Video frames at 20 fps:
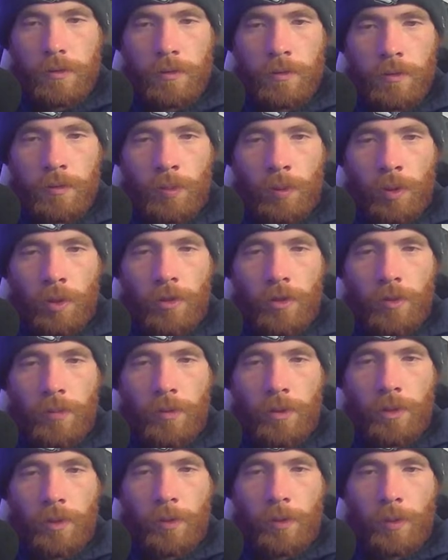Reported to
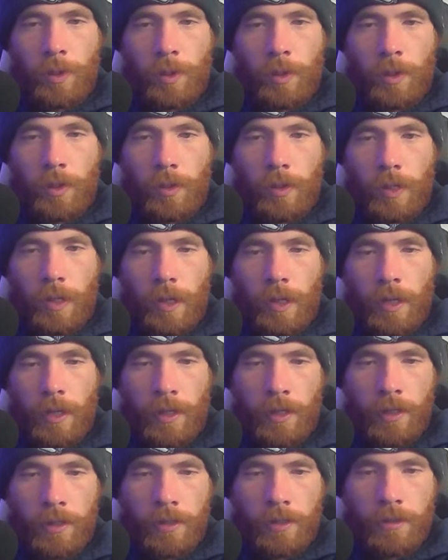be doing okay.